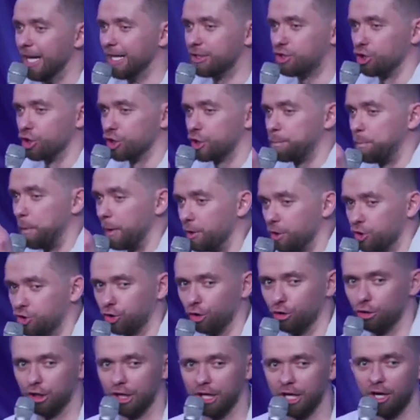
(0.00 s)
It's your
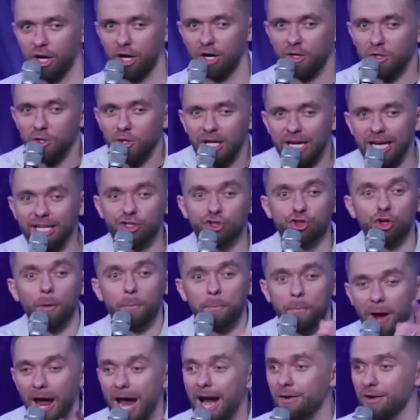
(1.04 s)
spiritual leader. It's your
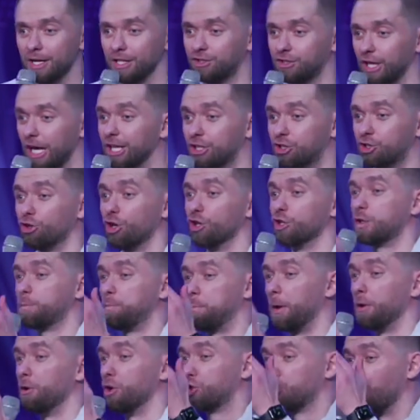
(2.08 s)
parents. It's your
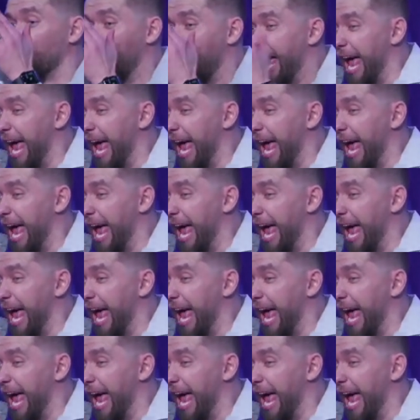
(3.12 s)
spiritual